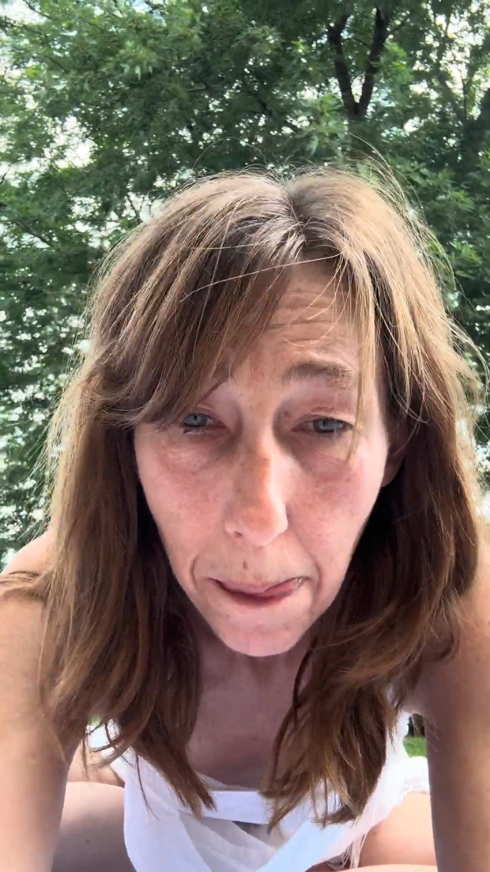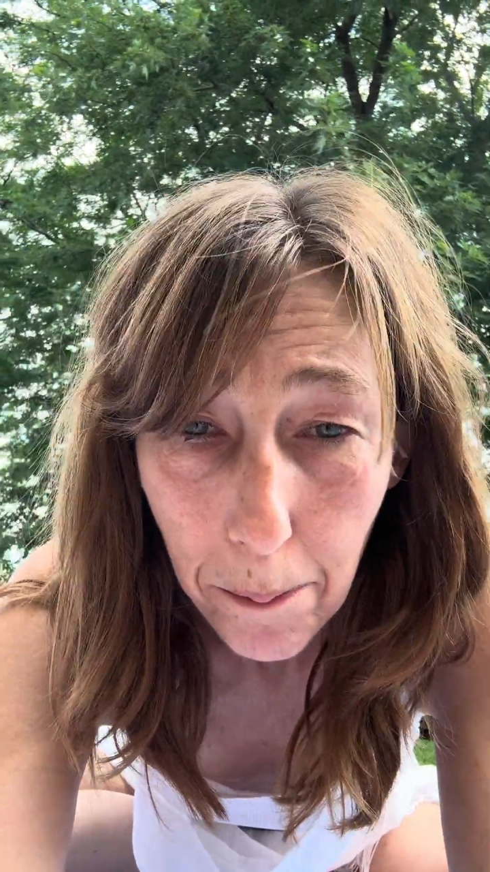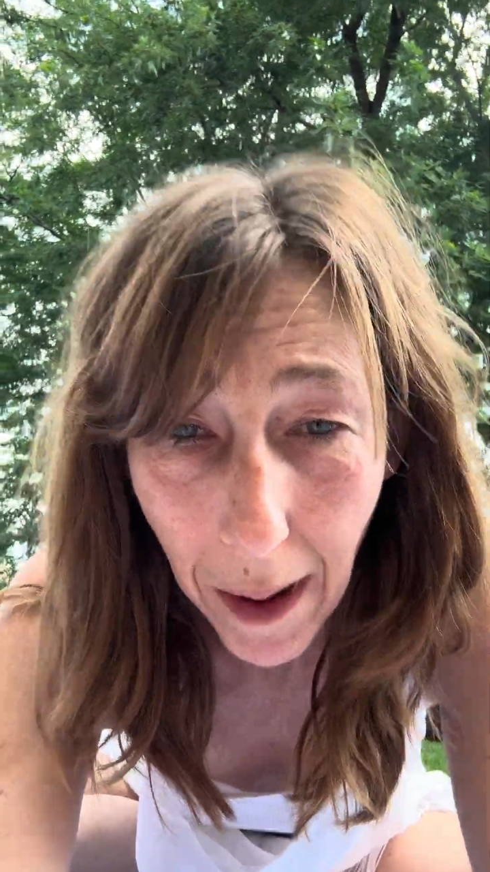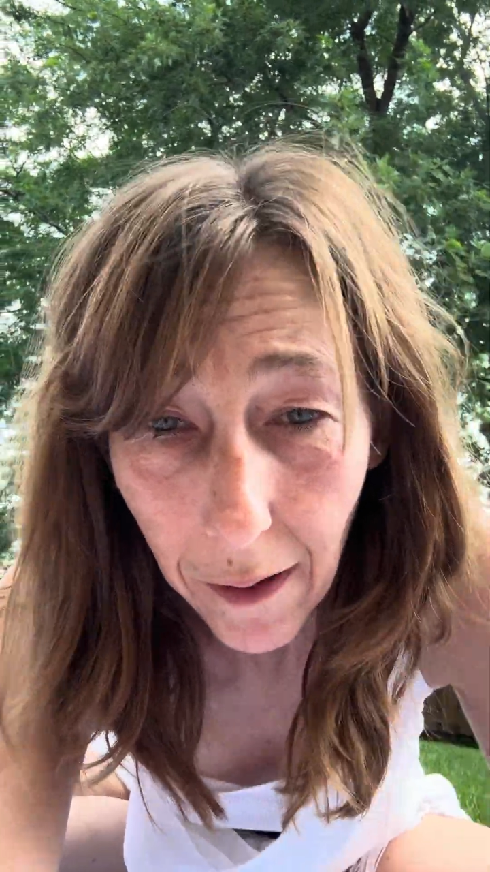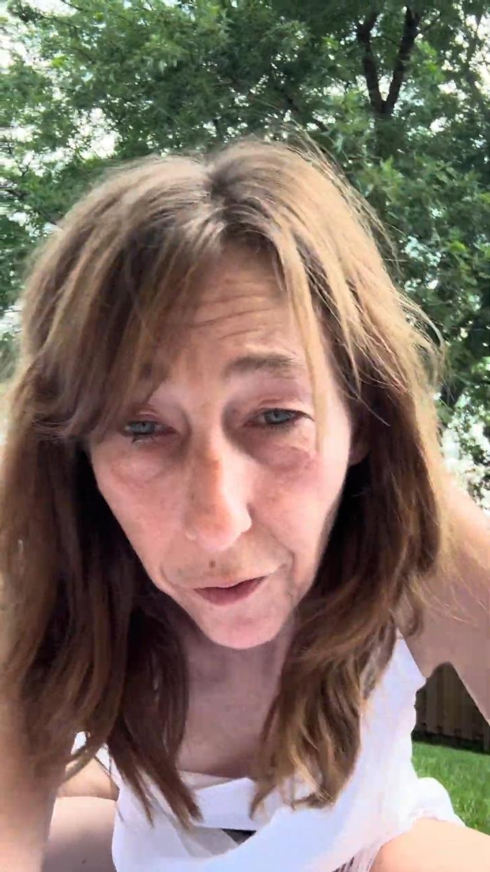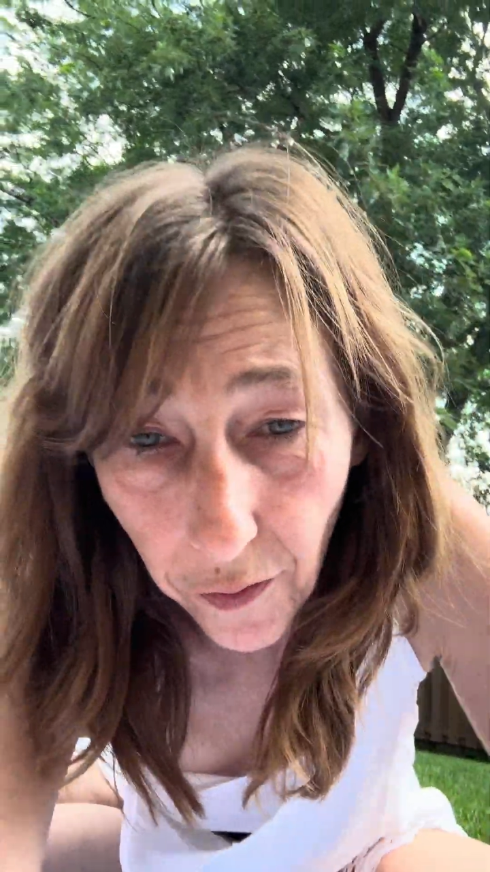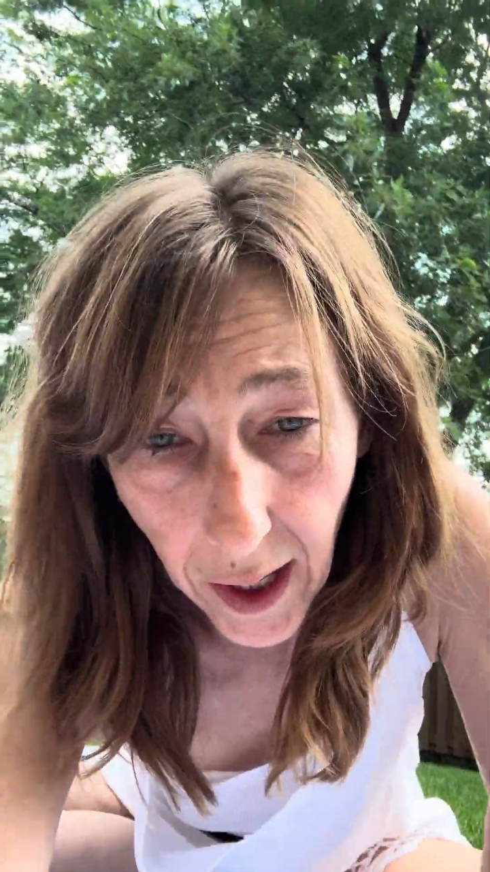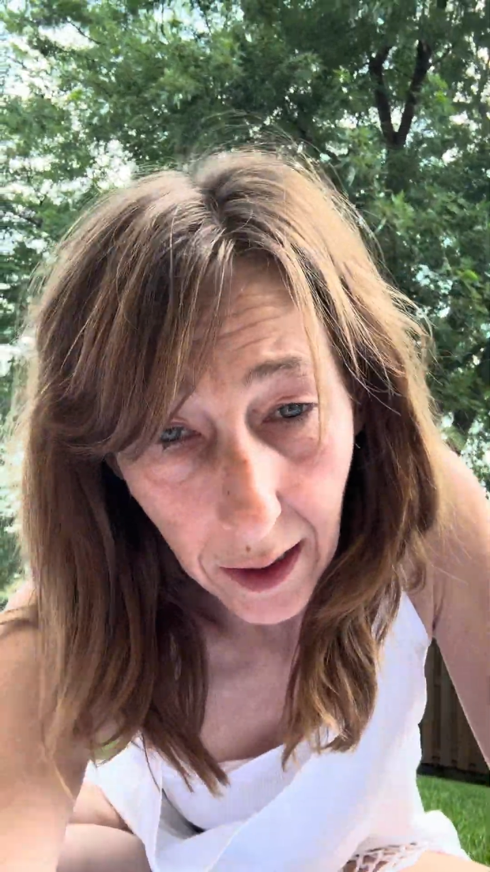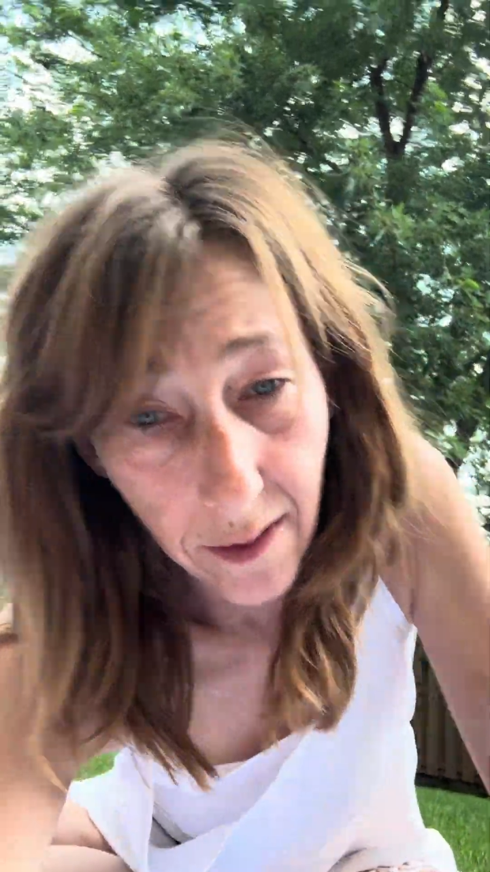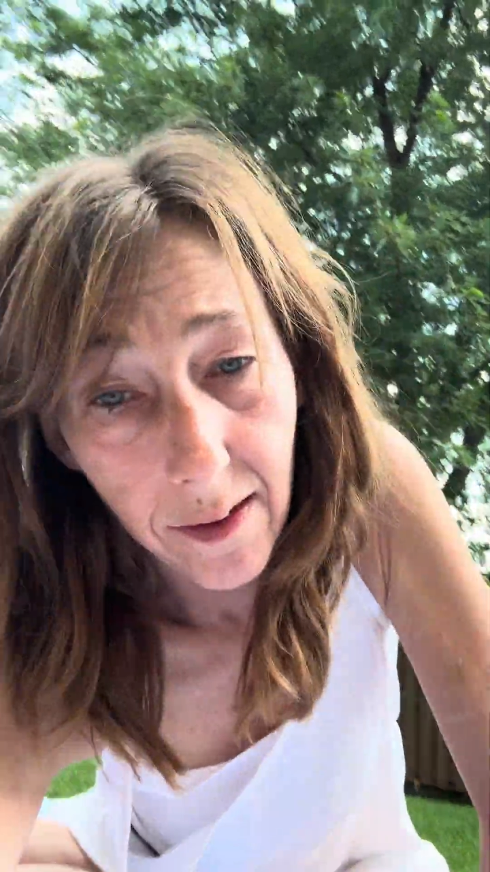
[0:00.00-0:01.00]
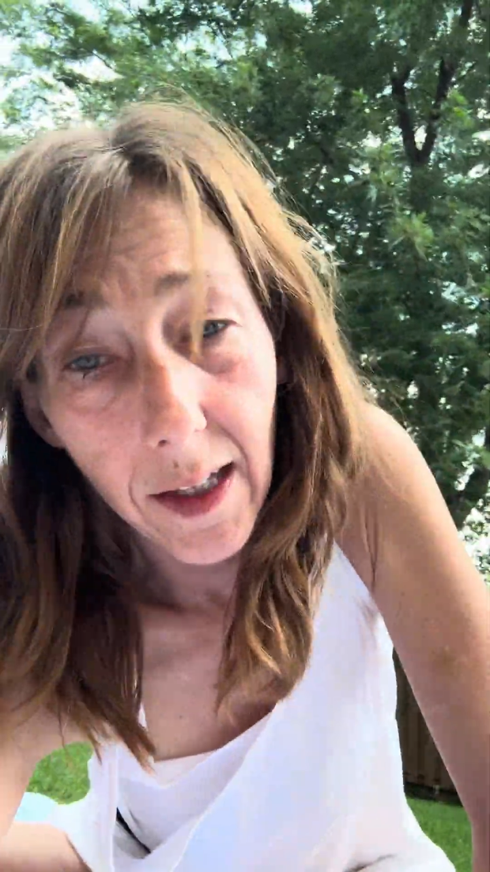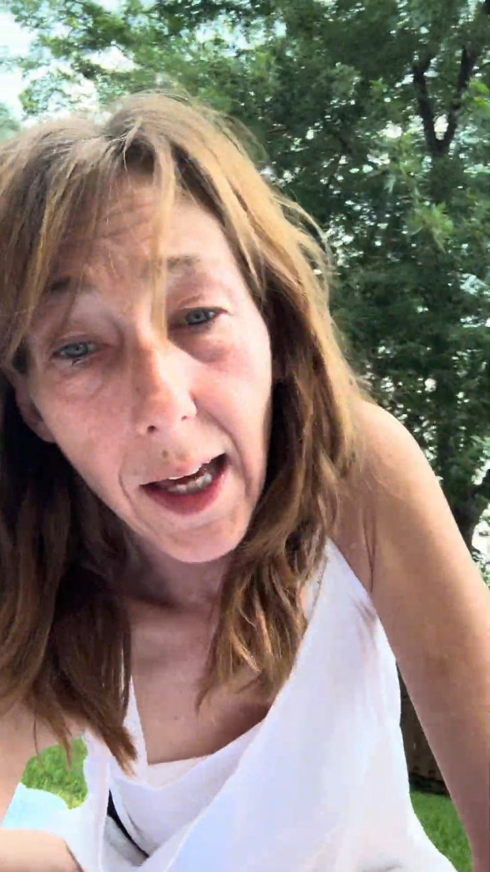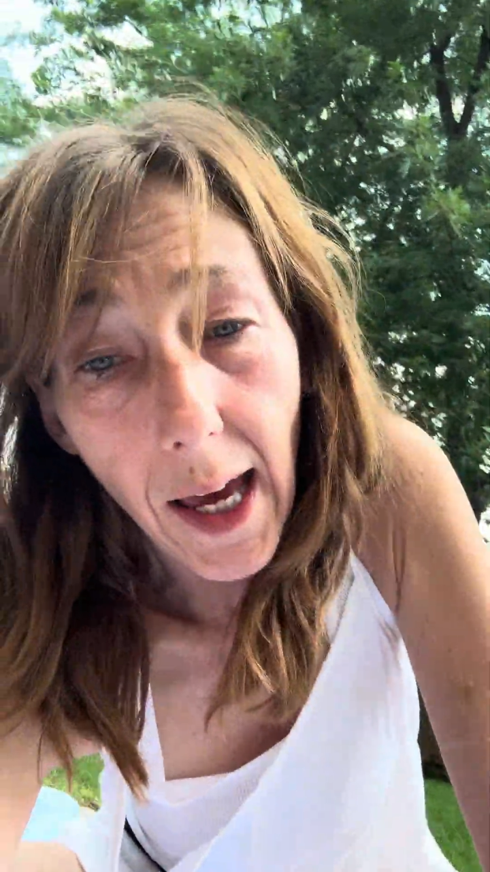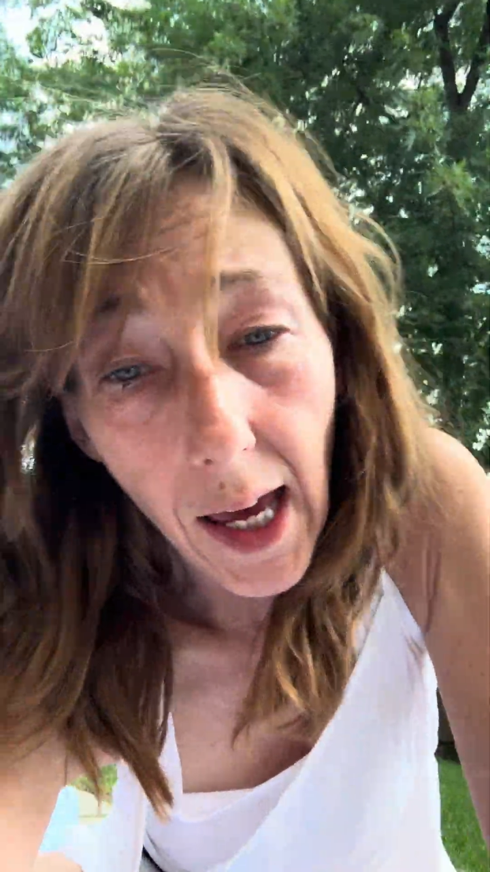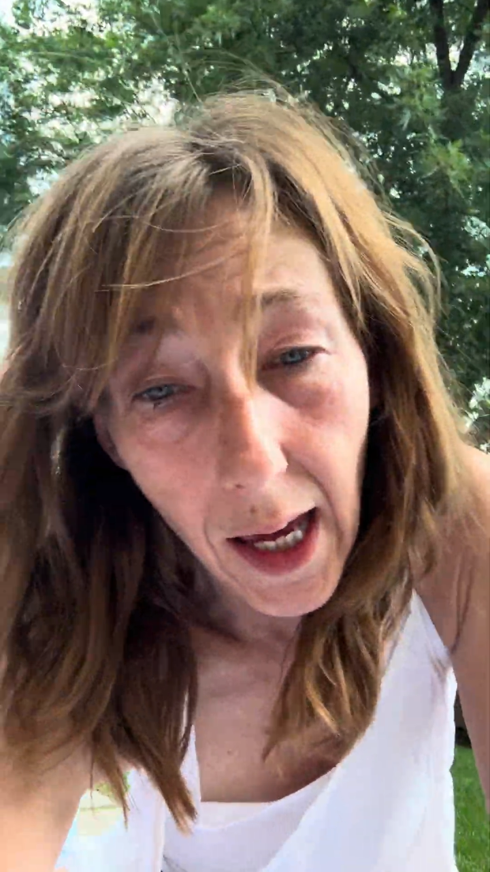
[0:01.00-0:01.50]
by fancy
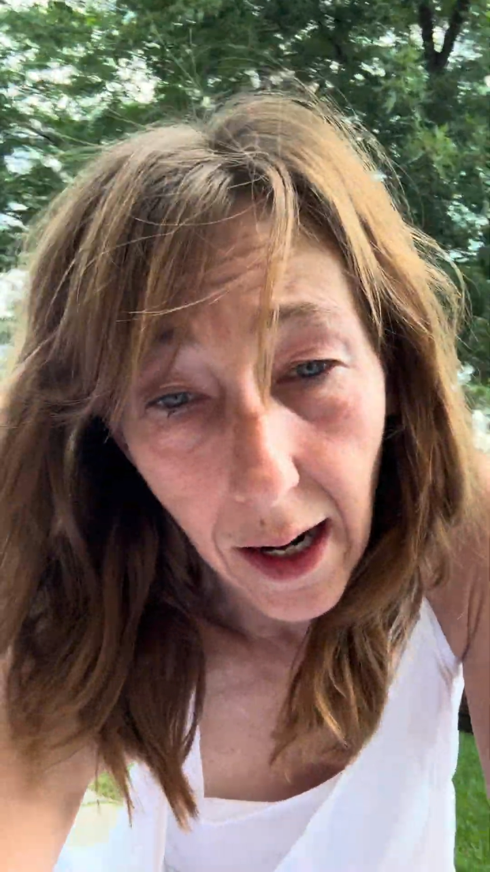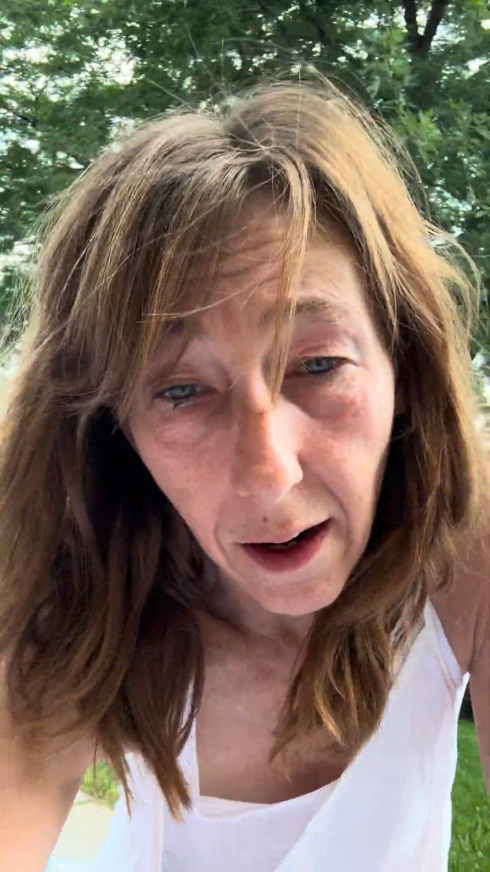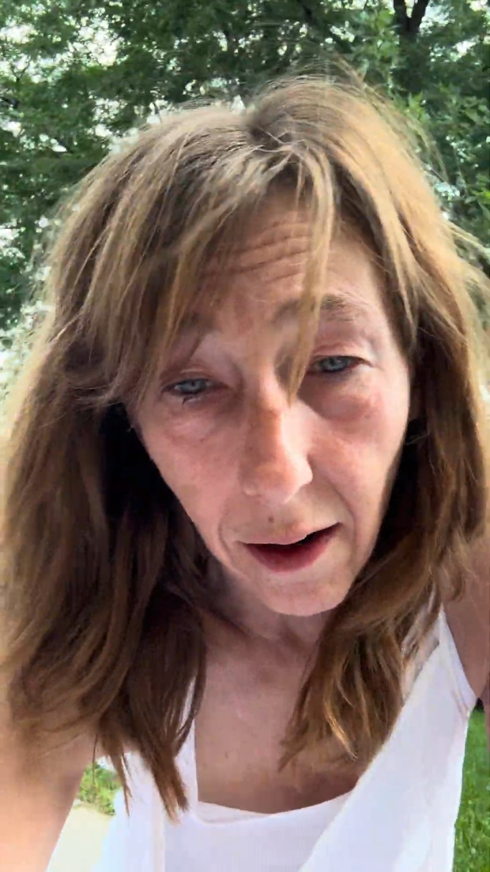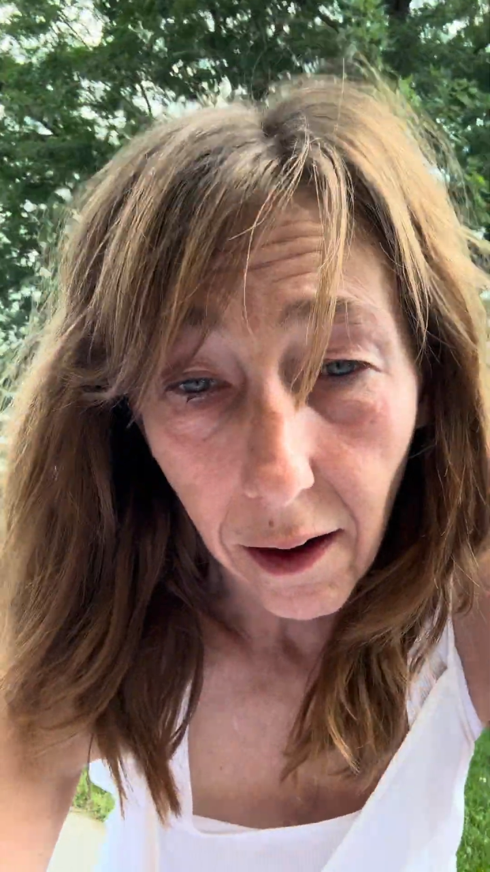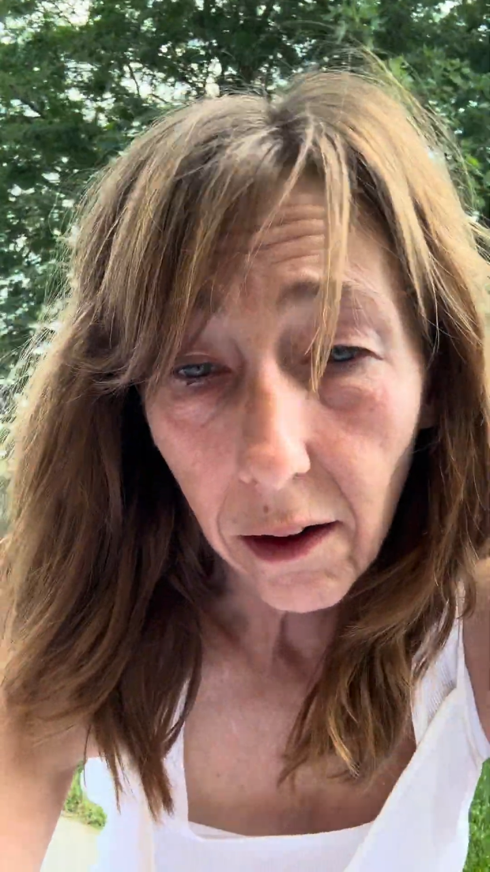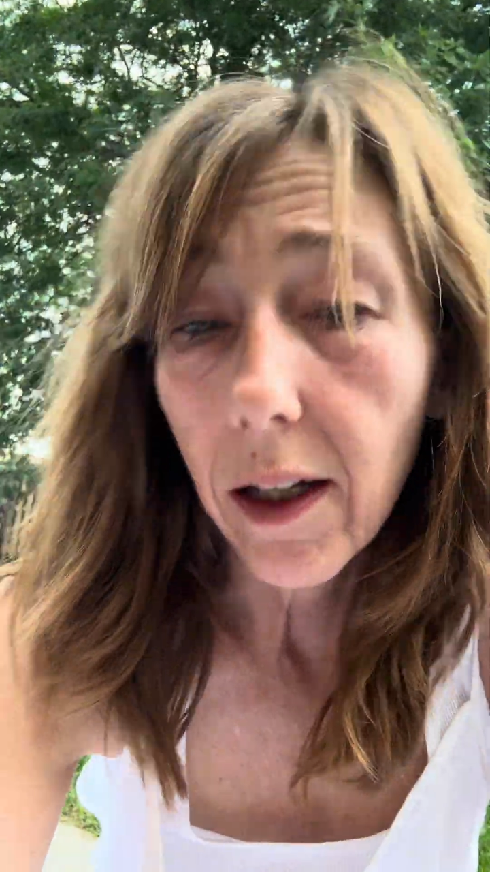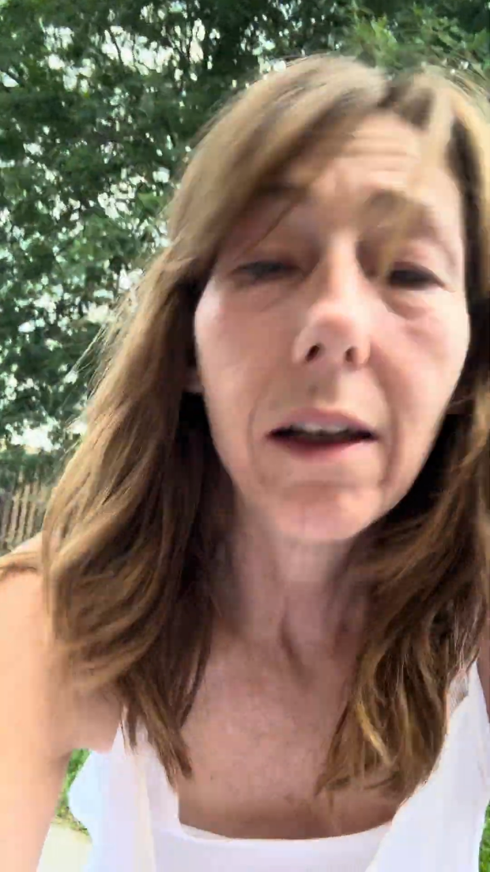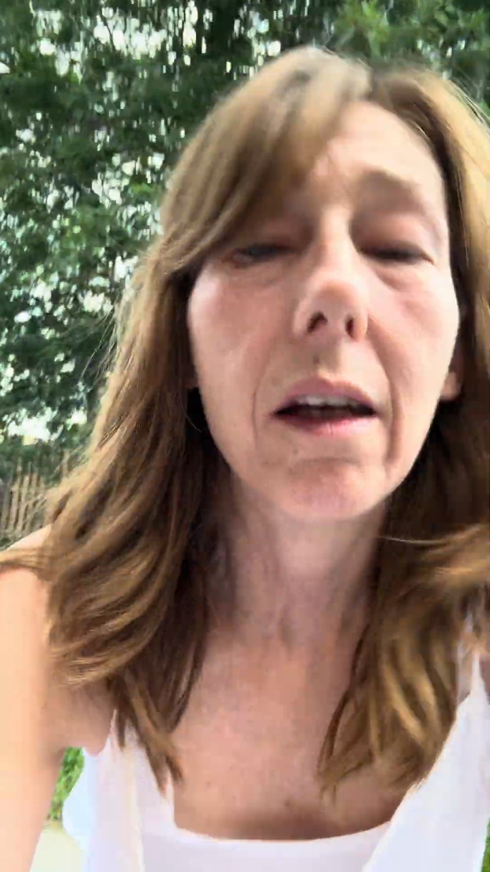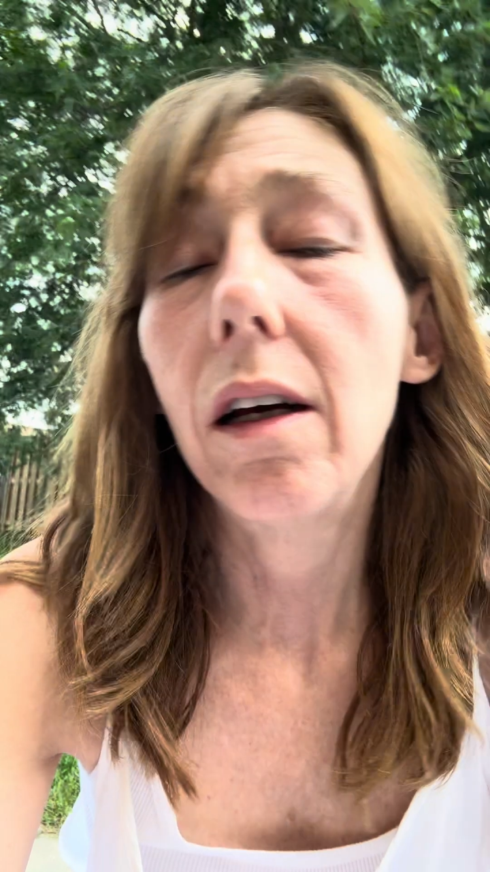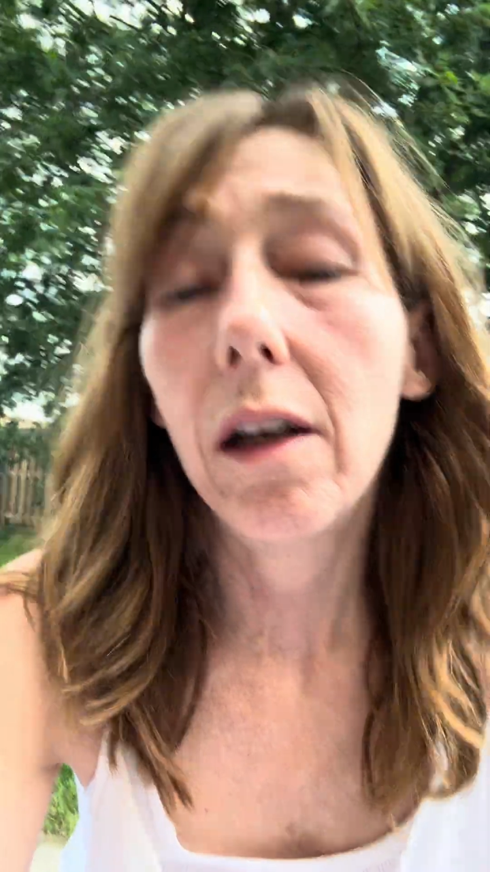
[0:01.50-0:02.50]
hair and,